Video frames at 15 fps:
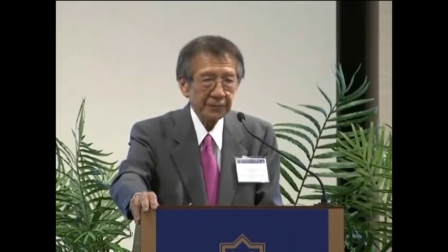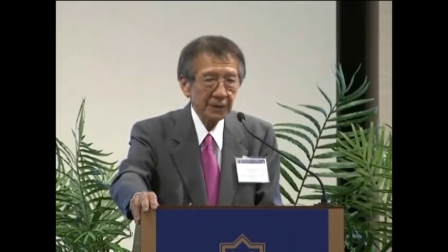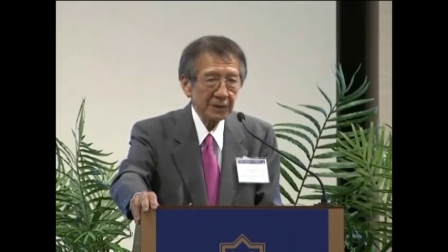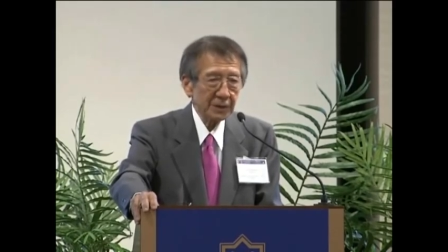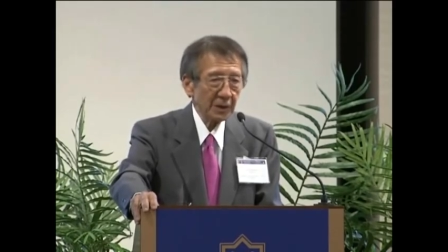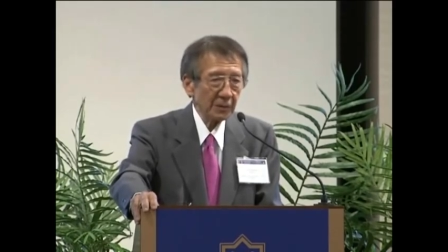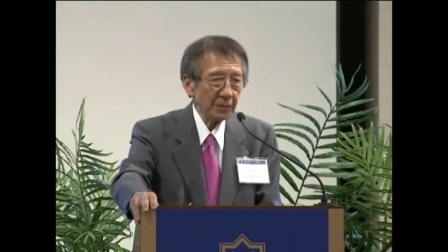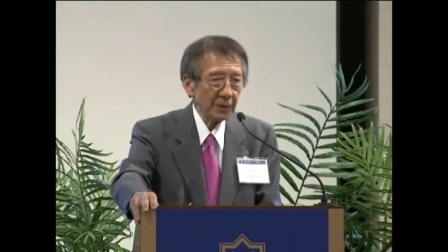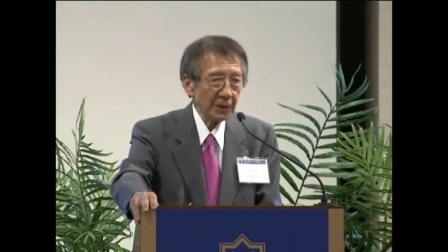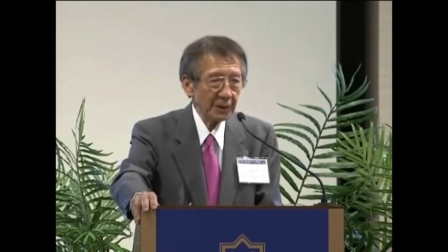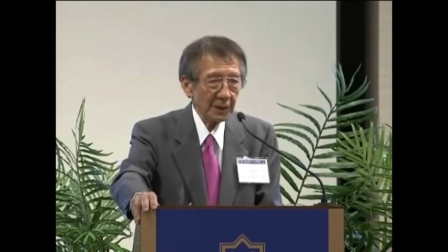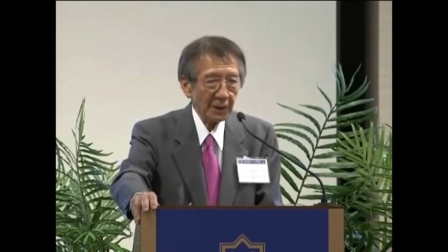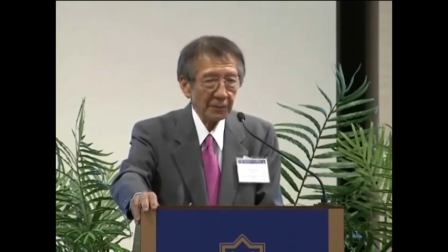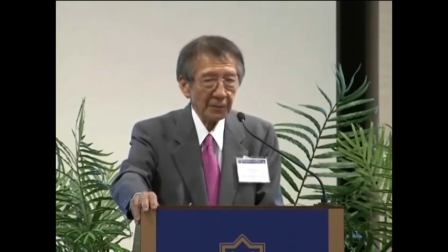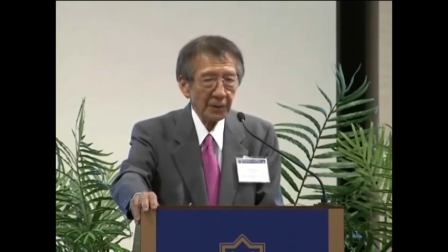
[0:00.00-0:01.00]
she picked
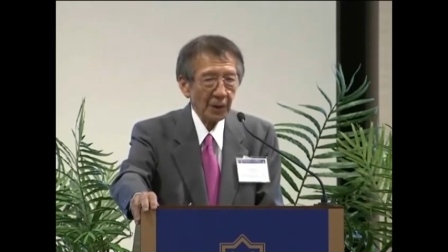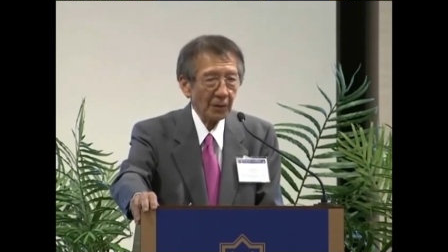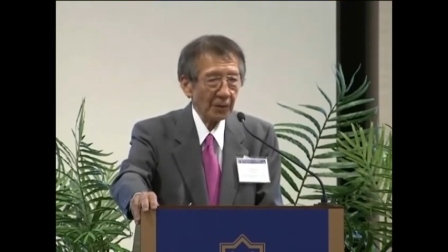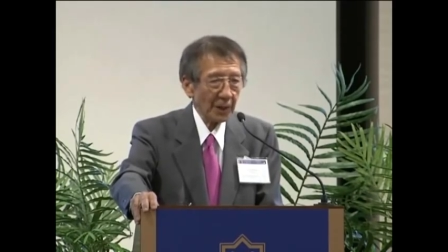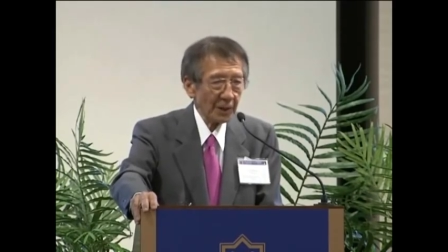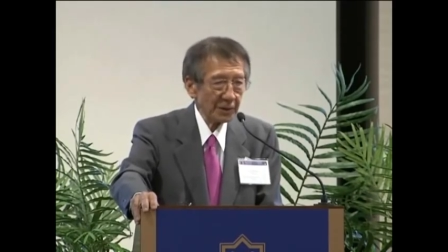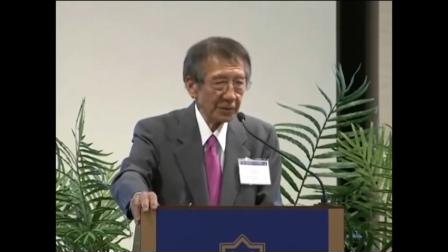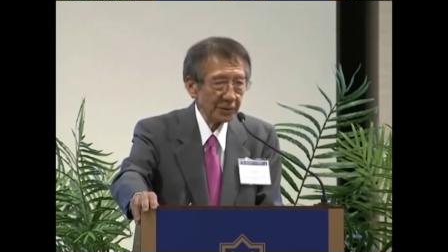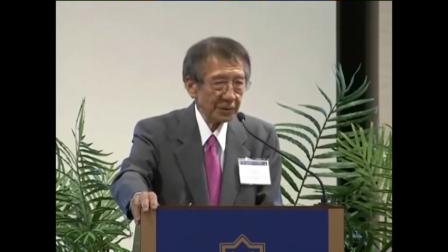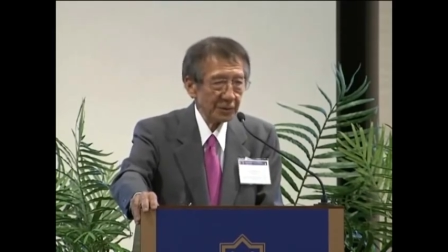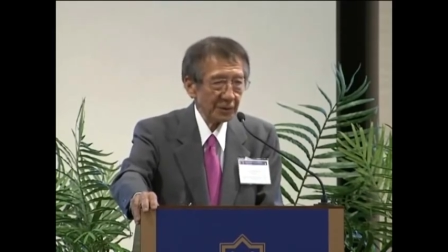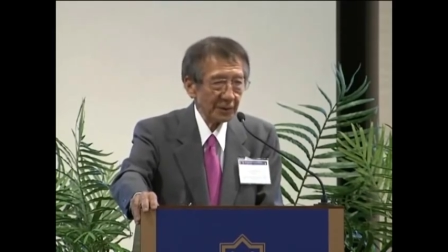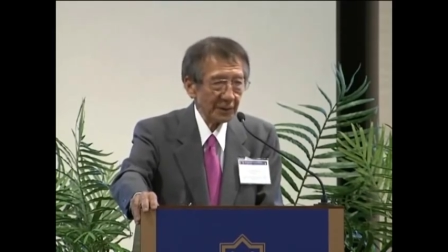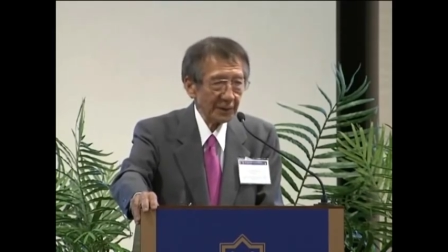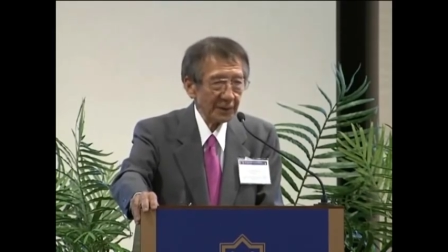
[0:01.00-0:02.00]
up a graduate
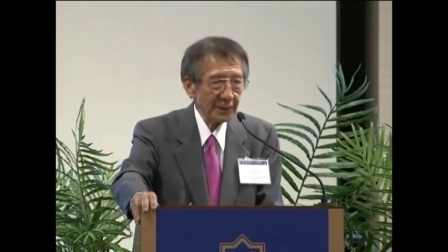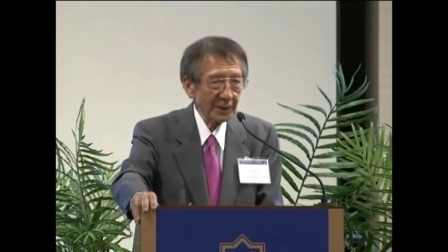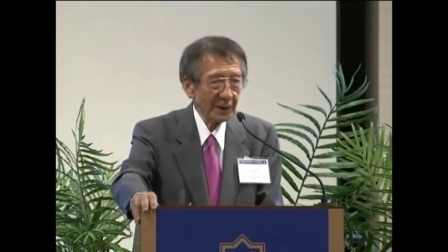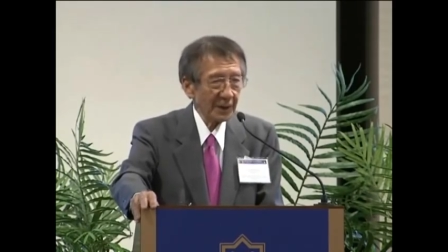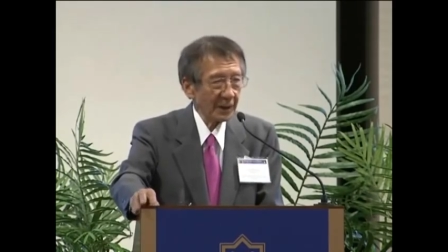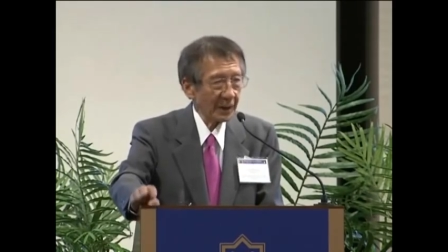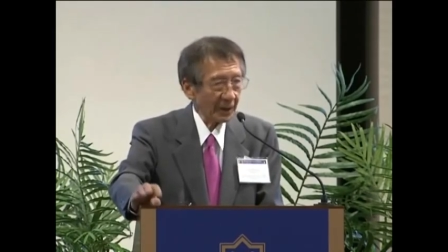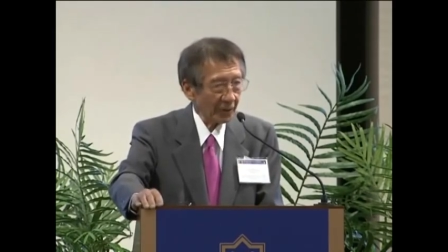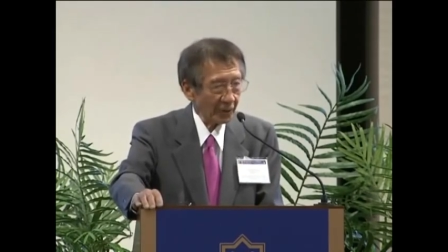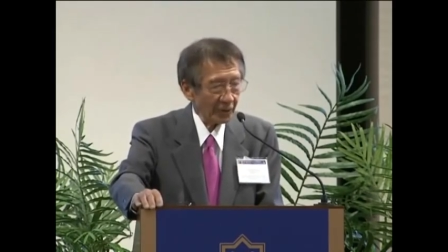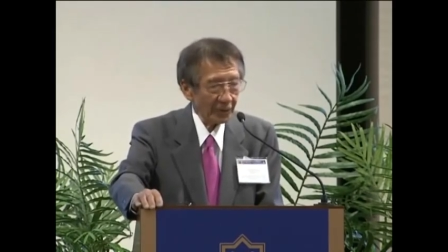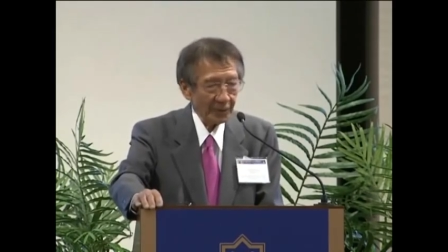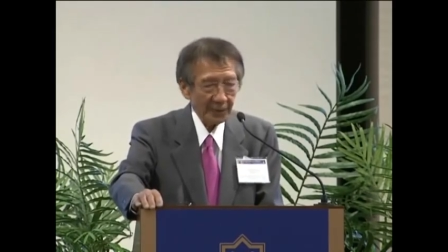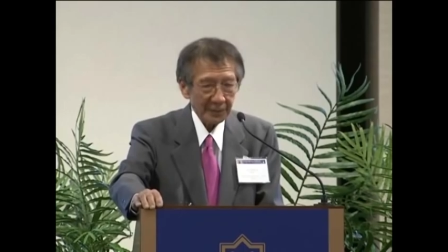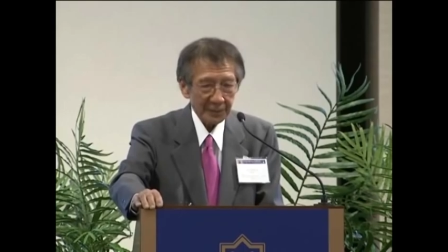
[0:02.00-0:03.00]
student here
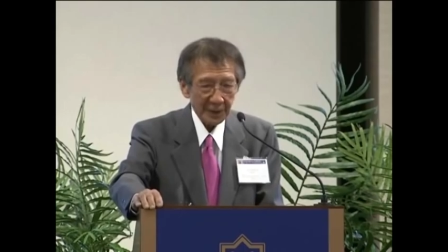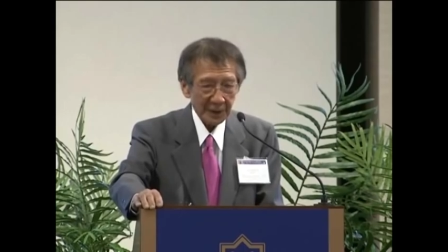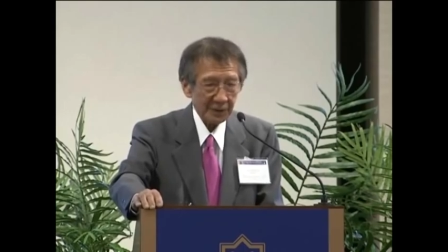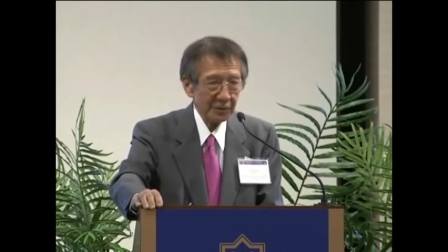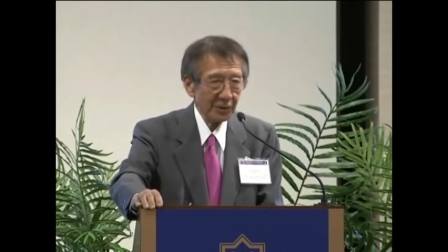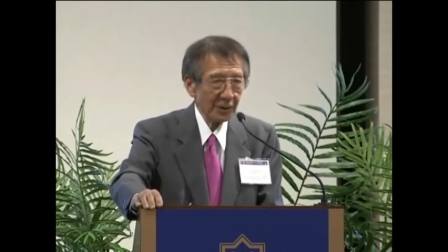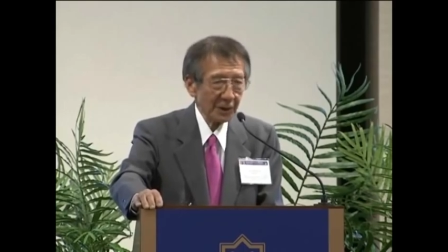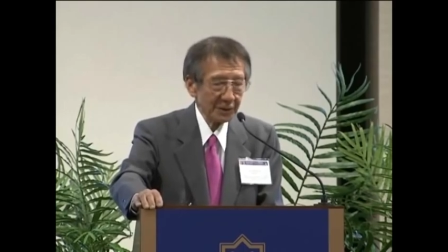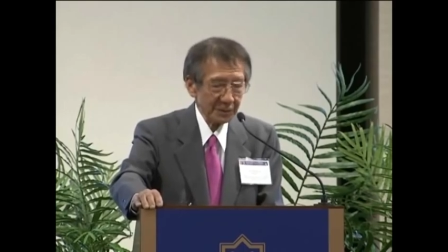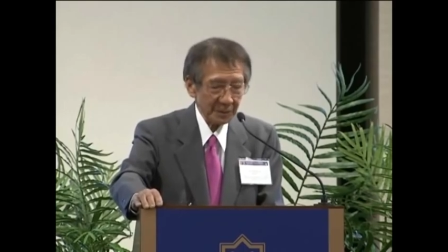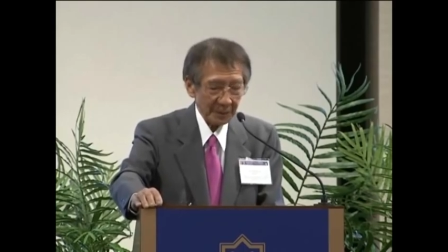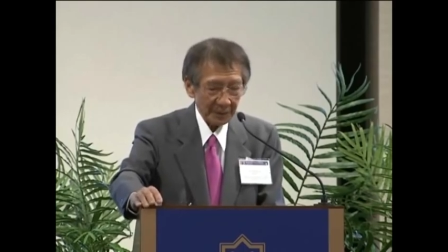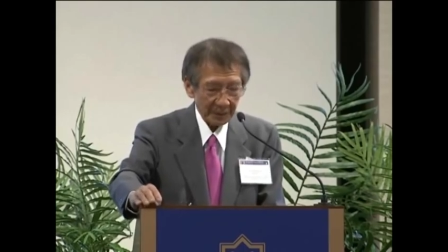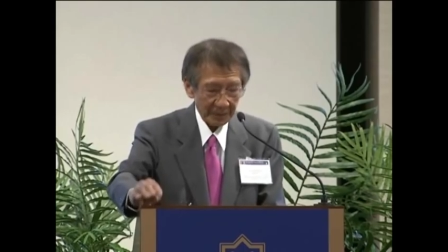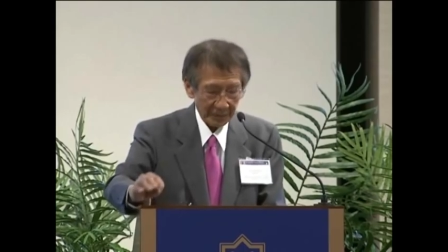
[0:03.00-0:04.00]
as her
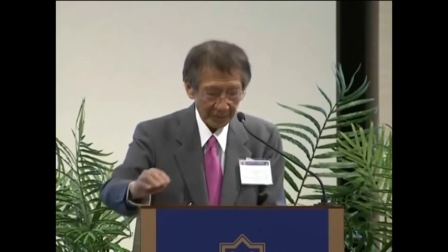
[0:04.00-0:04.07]
husband.